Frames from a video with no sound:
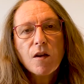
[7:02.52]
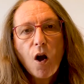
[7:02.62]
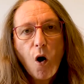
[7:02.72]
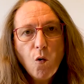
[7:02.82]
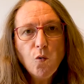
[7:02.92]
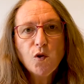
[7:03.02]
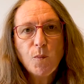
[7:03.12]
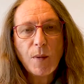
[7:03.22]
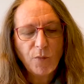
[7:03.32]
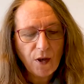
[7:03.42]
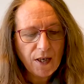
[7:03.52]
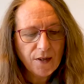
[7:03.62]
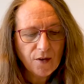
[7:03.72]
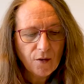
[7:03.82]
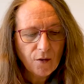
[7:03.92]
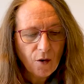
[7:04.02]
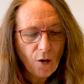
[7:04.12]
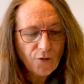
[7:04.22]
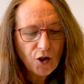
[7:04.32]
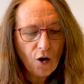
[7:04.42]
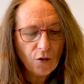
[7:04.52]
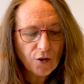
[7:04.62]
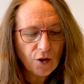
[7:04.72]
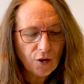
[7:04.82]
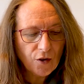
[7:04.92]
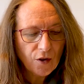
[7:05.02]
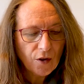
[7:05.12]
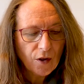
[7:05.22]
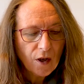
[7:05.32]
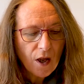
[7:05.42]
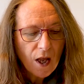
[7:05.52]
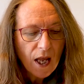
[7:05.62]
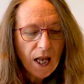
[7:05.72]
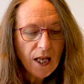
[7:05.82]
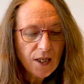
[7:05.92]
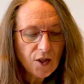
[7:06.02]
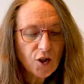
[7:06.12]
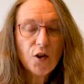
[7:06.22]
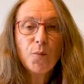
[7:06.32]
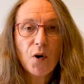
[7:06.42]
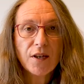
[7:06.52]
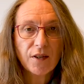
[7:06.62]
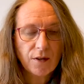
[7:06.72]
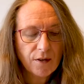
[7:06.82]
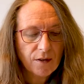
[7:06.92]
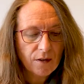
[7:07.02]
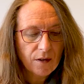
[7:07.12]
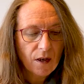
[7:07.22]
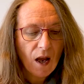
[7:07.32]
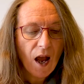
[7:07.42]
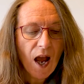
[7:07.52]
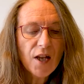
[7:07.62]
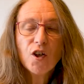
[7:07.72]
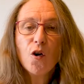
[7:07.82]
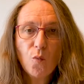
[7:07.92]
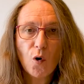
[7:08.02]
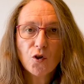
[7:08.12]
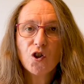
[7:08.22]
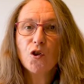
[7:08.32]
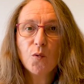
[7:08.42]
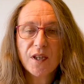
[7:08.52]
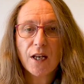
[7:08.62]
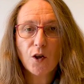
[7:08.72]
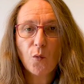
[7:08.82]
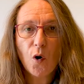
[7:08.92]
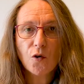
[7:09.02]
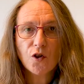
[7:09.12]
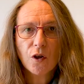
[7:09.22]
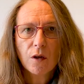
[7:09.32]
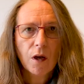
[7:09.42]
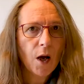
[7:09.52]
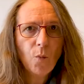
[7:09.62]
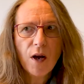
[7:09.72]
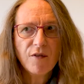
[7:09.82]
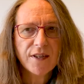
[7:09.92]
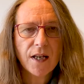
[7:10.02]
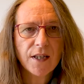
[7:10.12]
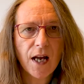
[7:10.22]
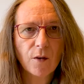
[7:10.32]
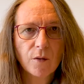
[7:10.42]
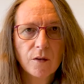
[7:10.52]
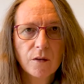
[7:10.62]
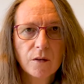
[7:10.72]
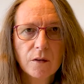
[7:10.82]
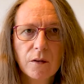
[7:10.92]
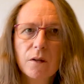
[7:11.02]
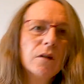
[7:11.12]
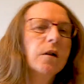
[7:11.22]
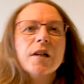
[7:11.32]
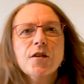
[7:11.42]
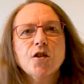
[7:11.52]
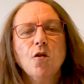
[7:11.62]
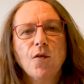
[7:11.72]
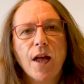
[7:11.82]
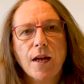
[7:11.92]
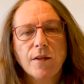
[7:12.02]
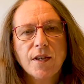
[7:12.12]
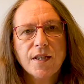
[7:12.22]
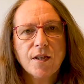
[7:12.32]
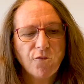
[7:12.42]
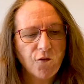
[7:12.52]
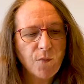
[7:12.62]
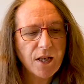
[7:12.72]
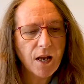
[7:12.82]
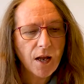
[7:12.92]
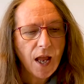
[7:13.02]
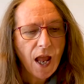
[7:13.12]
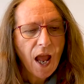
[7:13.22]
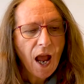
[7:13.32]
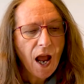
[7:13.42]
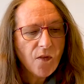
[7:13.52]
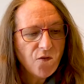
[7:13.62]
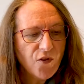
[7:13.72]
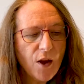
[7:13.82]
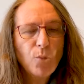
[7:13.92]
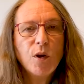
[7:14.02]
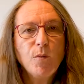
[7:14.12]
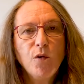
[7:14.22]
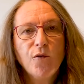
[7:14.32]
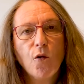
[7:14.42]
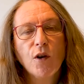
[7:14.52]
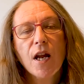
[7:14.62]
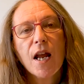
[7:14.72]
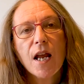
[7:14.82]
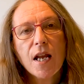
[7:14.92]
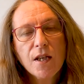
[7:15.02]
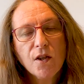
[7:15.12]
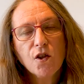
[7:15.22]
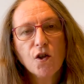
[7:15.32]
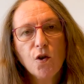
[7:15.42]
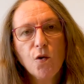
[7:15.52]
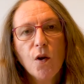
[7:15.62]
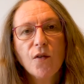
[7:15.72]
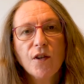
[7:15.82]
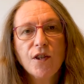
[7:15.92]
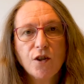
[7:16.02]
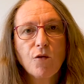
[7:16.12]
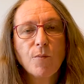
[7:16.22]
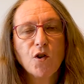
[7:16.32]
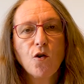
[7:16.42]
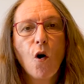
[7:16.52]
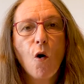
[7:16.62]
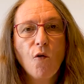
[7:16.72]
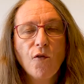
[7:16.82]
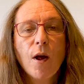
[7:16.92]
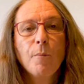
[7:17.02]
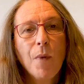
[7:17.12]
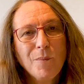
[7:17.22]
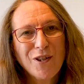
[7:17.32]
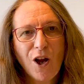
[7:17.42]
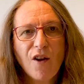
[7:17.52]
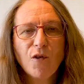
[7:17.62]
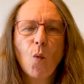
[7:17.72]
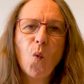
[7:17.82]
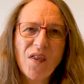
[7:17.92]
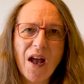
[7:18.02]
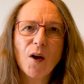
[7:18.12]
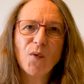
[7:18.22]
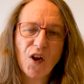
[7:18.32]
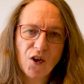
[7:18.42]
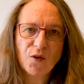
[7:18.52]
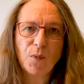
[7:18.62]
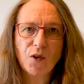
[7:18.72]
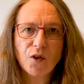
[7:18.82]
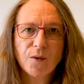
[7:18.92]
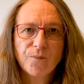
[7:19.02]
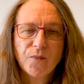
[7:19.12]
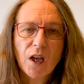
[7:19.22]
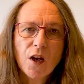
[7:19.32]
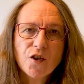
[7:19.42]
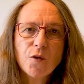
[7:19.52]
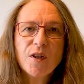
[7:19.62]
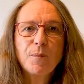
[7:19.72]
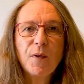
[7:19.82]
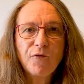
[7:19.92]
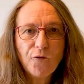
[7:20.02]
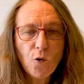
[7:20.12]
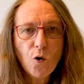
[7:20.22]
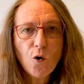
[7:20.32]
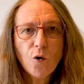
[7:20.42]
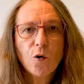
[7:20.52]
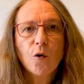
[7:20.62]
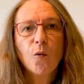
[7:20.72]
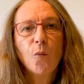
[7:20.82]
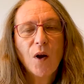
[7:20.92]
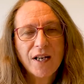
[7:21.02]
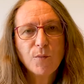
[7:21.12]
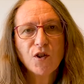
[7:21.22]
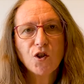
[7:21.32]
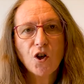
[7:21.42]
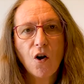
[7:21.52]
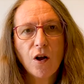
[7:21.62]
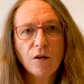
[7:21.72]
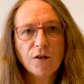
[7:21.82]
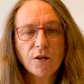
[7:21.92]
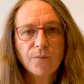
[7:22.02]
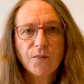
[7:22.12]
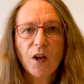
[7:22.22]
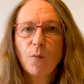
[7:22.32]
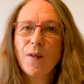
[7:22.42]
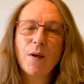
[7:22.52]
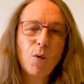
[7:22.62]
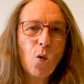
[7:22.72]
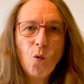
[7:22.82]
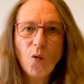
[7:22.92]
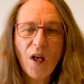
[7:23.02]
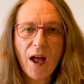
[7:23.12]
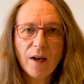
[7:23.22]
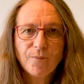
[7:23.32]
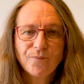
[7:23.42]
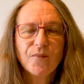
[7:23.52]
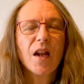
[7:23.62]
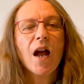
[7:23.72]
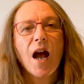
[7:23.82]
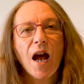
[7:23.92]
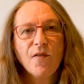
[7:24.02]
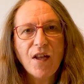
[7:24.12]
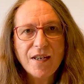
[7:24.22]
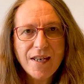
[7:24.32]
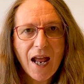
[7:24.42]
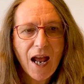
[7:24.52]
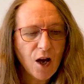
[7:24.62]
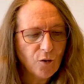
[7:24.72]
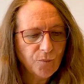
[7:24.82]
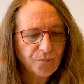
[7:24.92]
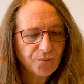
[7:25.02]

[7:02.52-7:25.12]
old memories of childhood into the present, and her watch. She always had her watch, and where is that now? It's not there. This is unfamiliar. And then we move on into the description of Mum's life without the husband. So it's before, when he was a child, when they were all there, and then now,